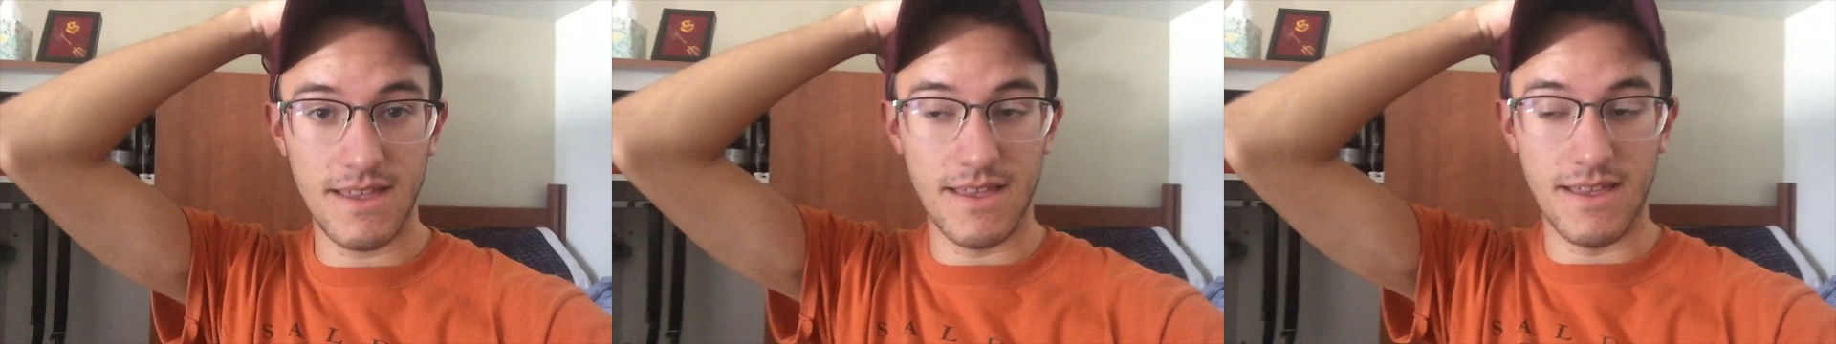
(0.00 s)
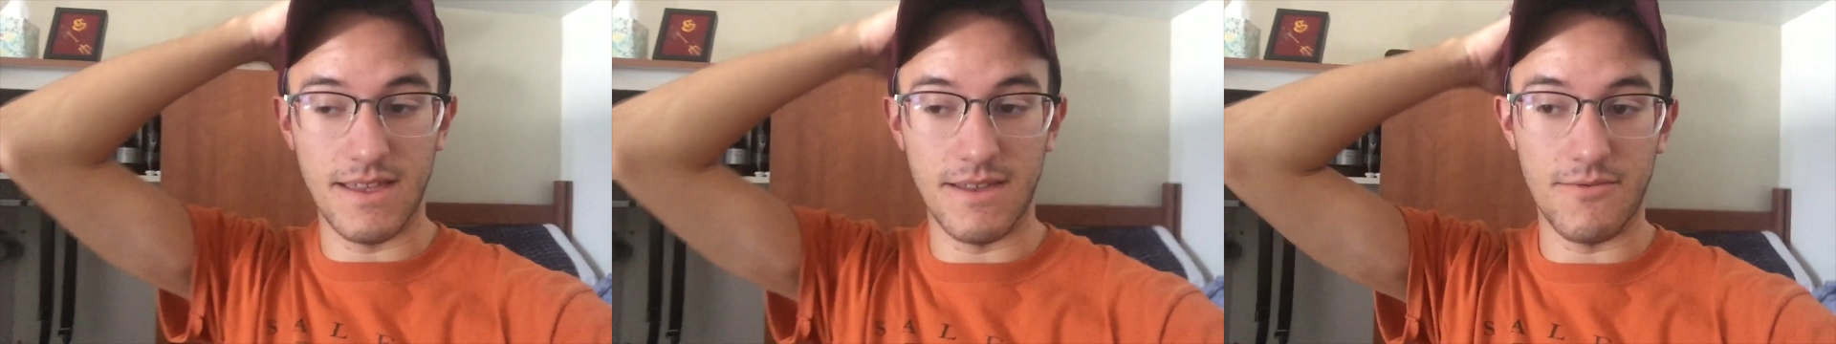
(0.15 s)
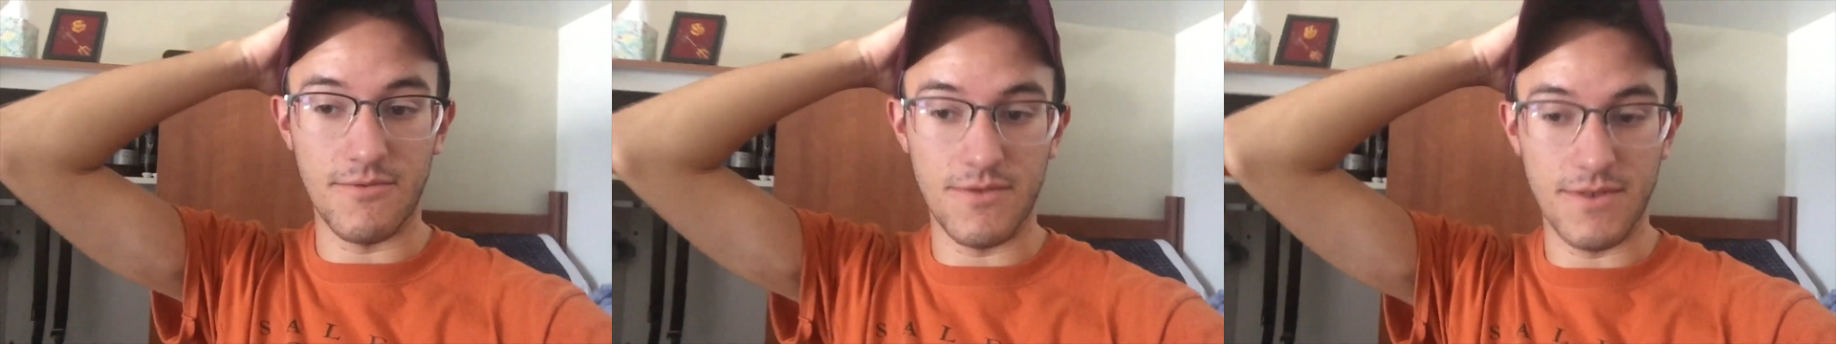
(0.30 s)

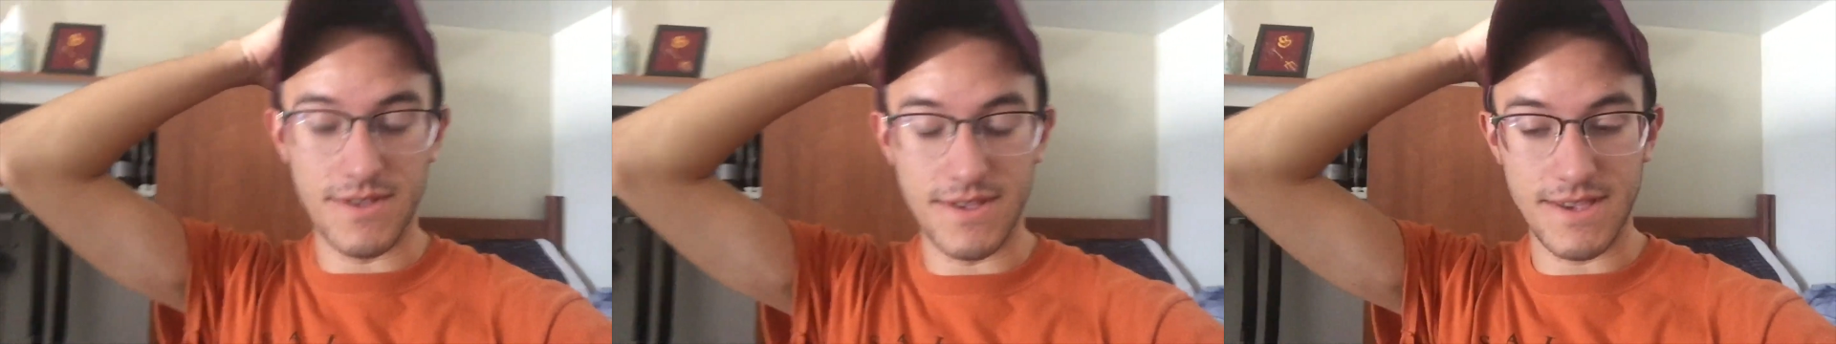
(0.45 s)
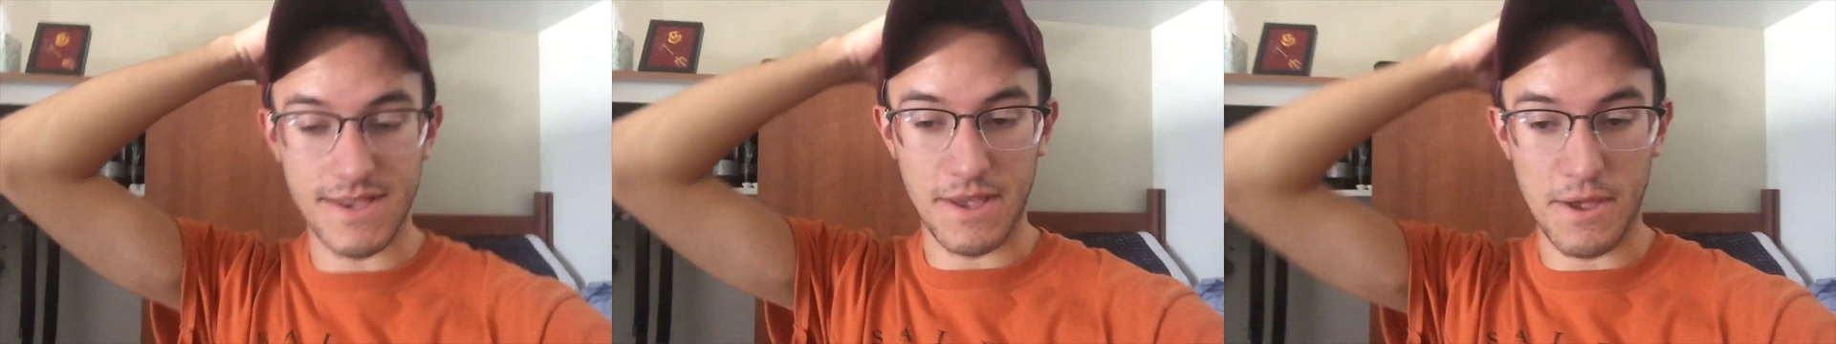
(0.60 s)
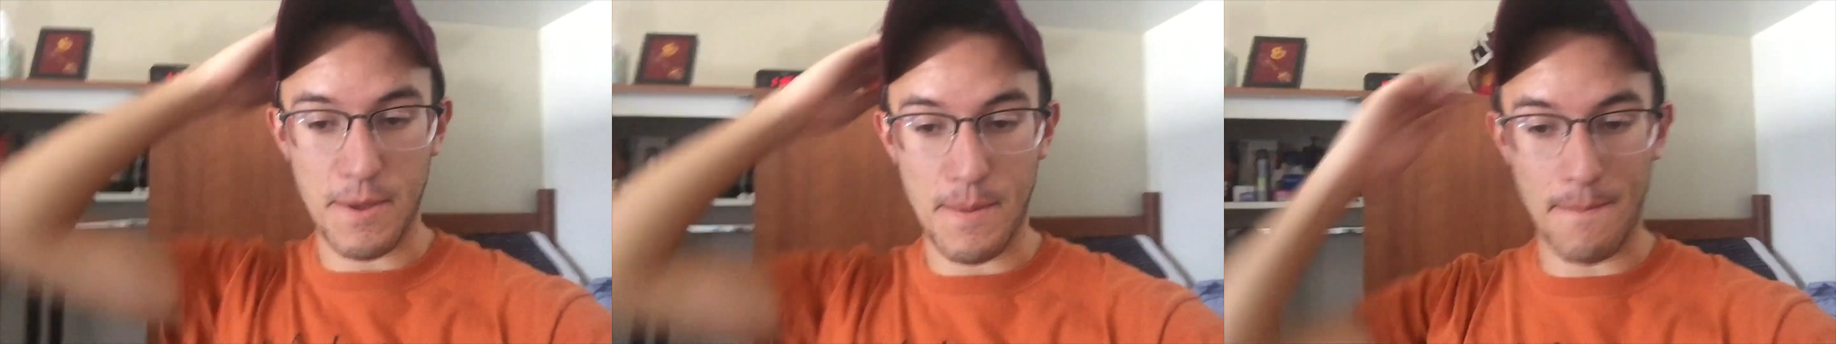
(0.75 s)
It
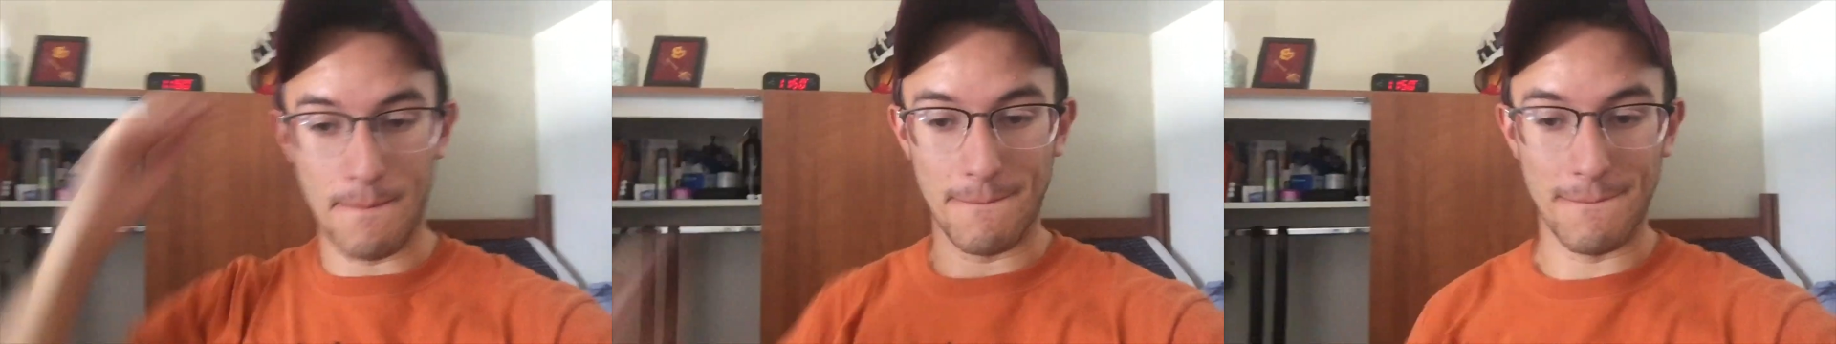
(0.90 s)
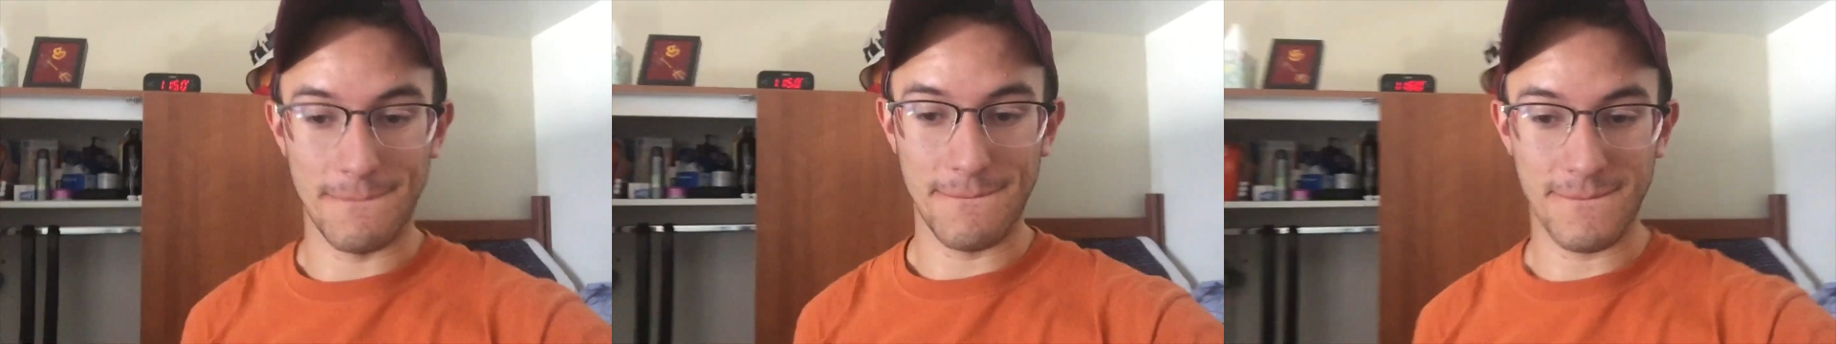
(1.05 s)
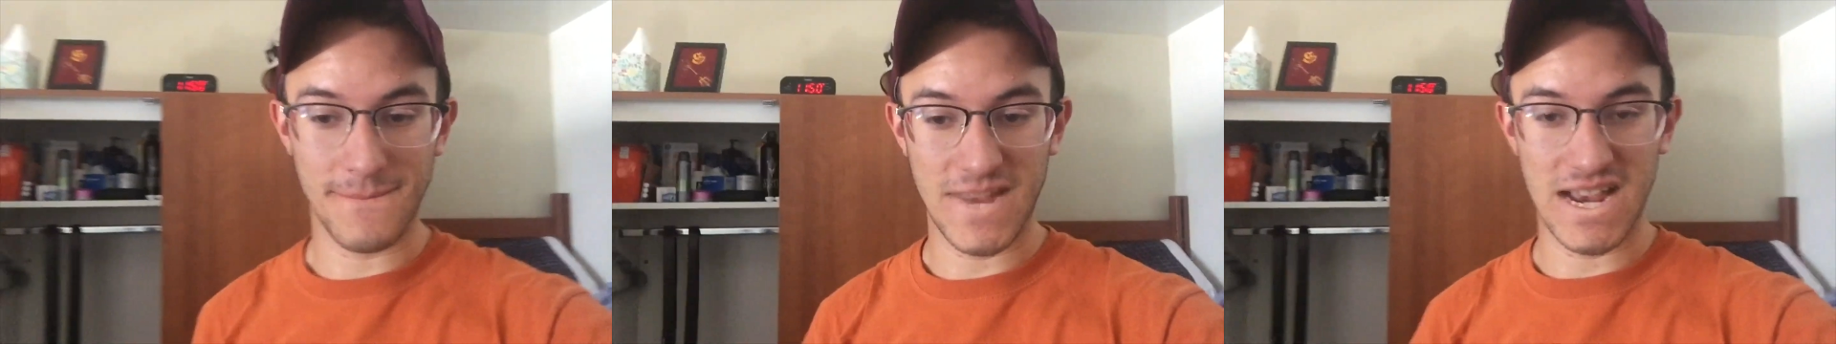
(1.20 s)
was
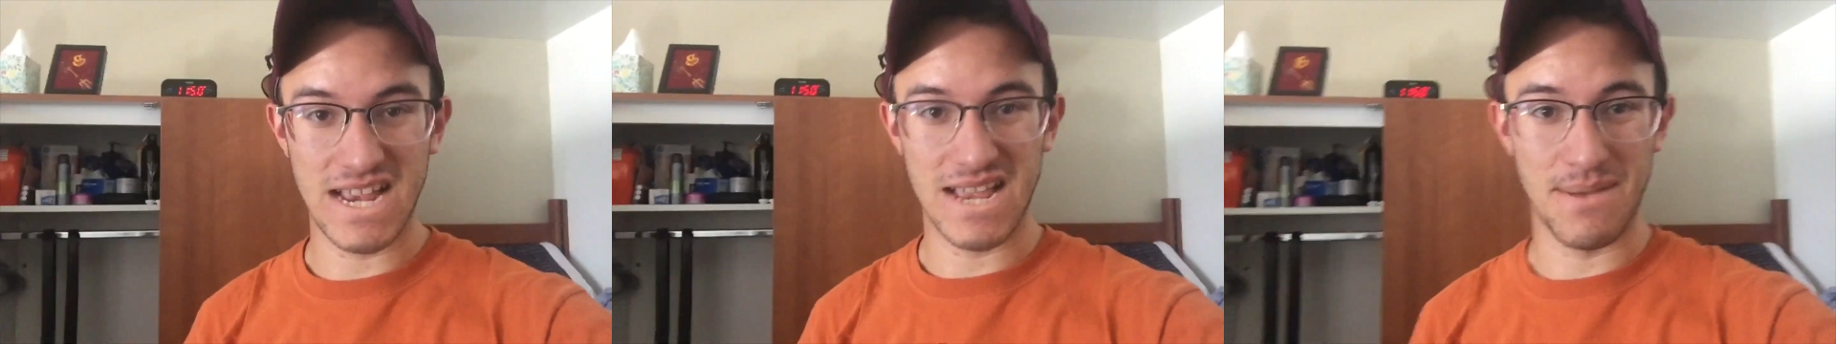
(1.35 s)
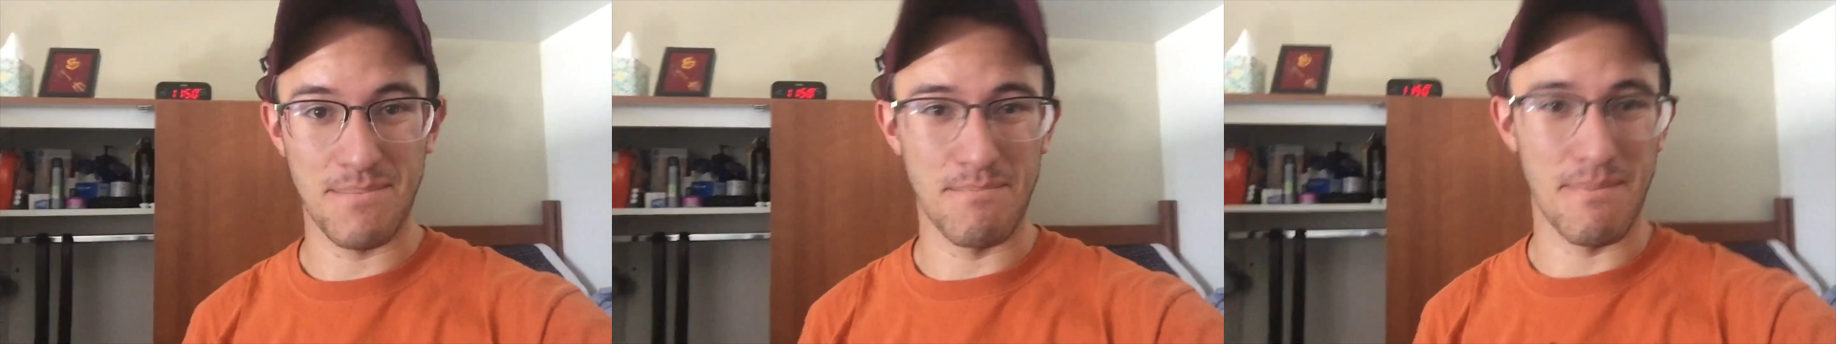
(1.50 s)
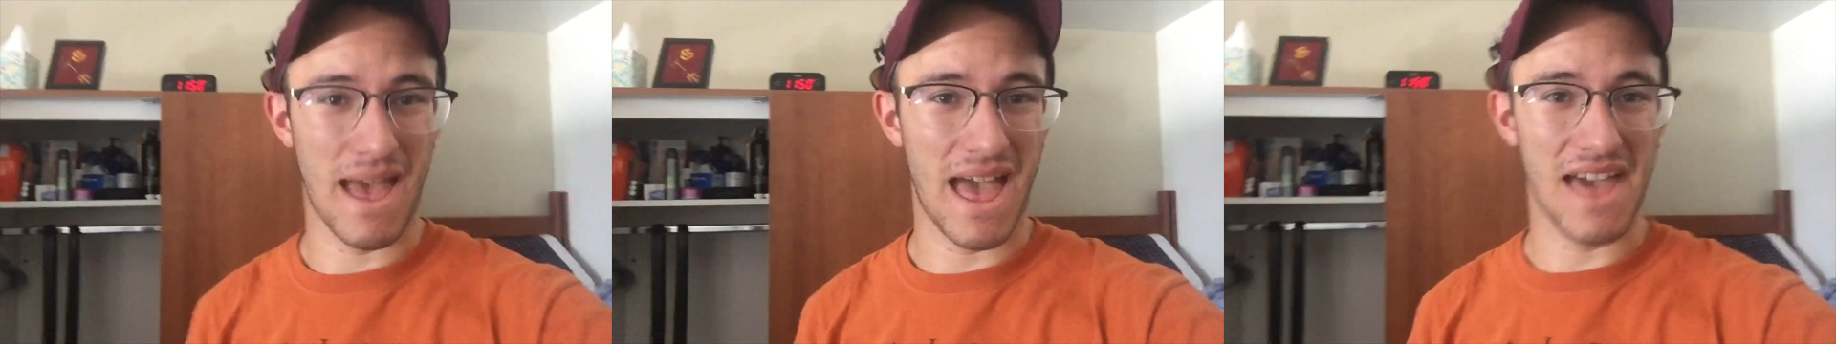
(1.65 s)

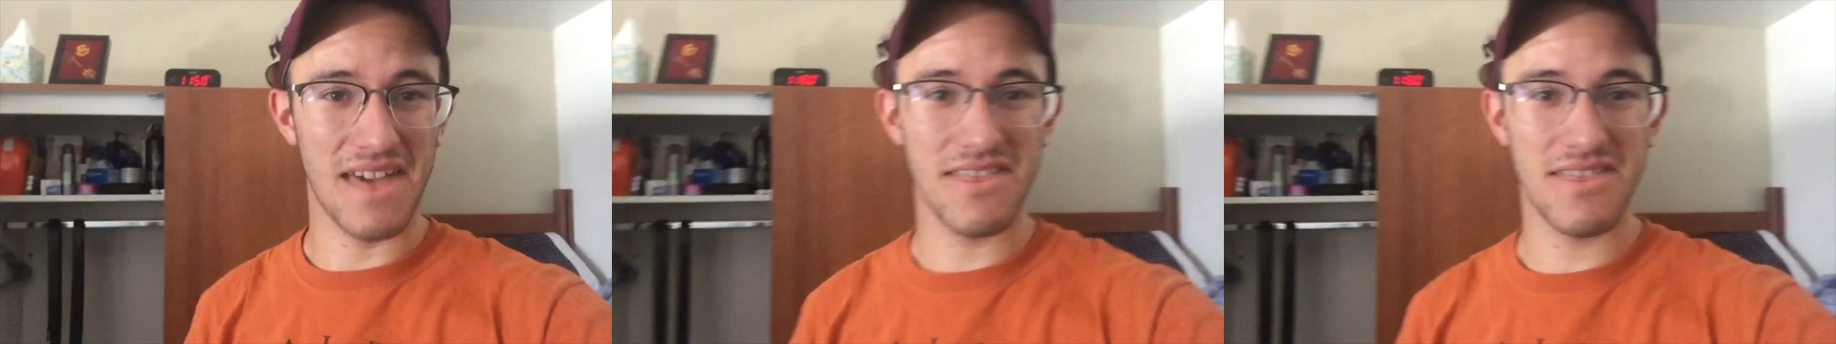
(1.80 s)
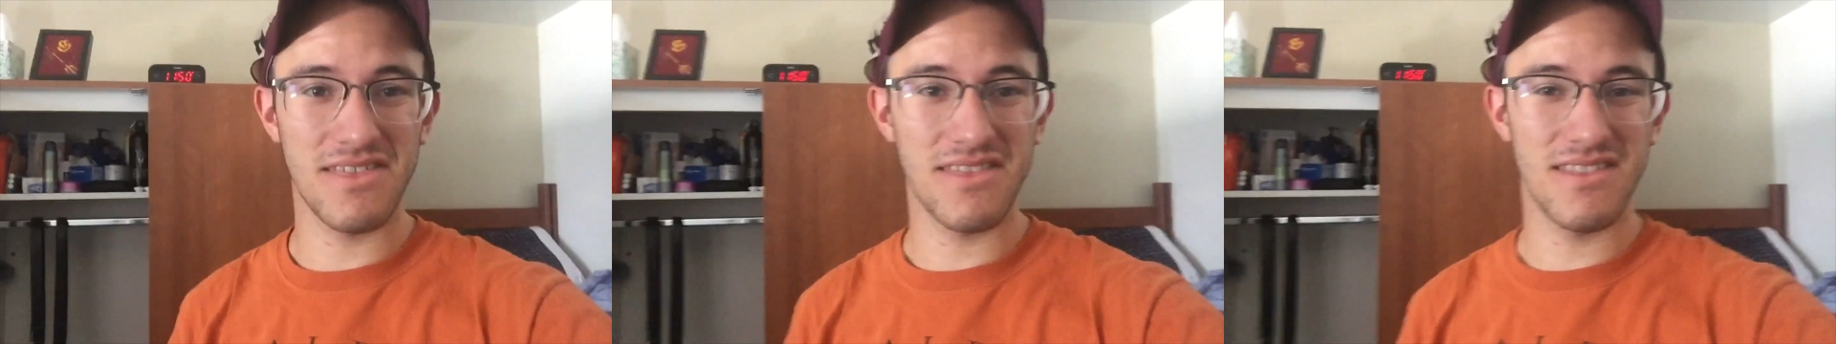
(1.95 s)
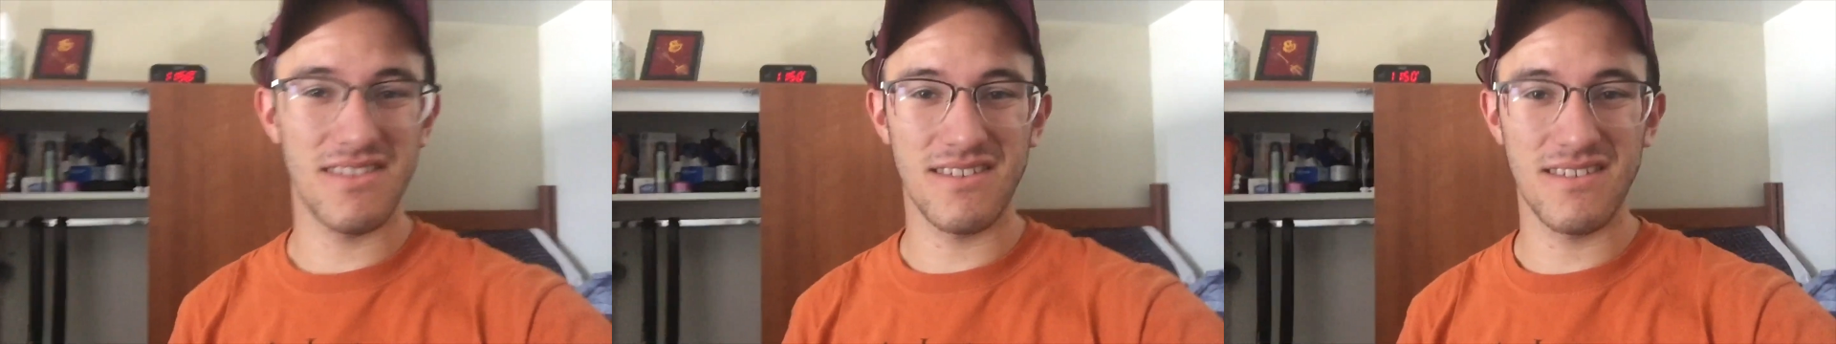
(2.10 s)

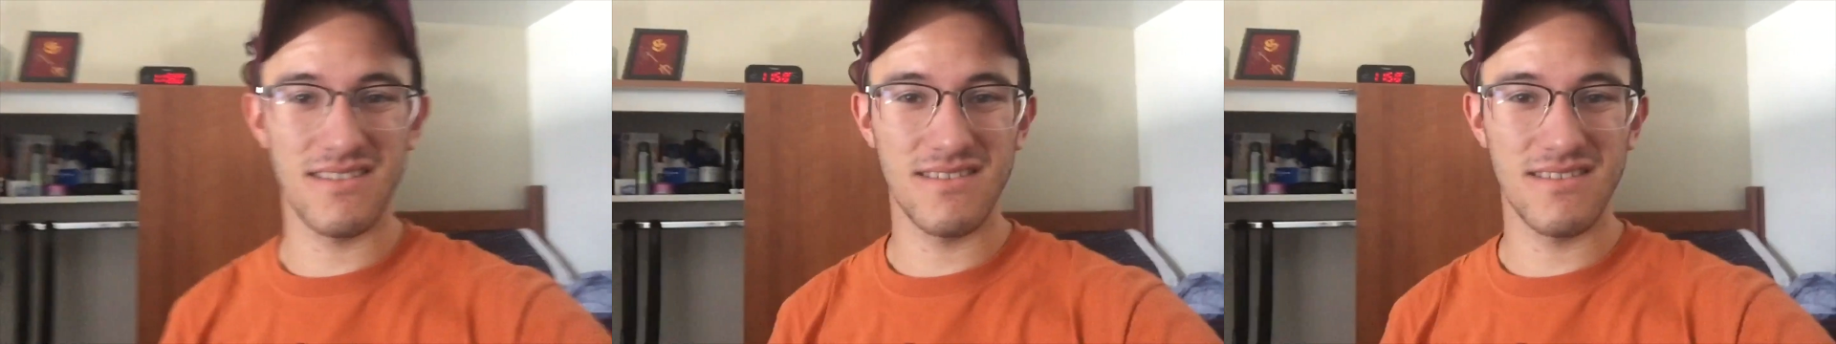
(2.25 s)
math,